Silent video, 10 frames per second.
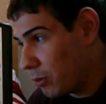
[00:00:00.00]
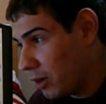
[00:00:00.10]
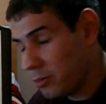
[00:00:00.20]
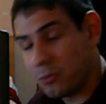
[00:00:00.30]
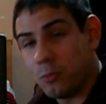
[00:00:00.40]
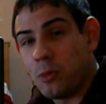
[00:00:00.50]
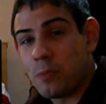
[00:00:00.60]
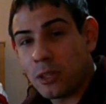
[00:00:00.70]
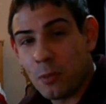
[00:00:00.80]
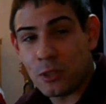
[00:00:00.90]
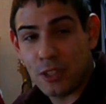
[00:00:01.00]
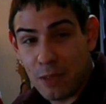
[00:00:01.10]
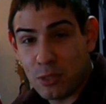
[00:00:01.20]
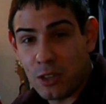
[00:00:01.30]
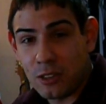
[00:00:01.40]
Well, we picked up a
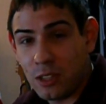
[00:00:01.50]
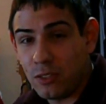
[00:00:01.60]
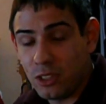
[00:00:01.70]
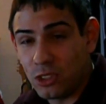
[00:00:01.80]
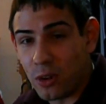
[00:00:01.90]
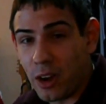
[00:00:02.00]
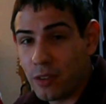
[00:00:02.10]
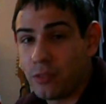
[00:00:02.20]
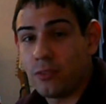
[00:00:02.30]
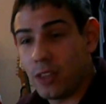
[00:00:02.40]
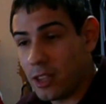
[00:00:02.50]
Samsung DVD drive.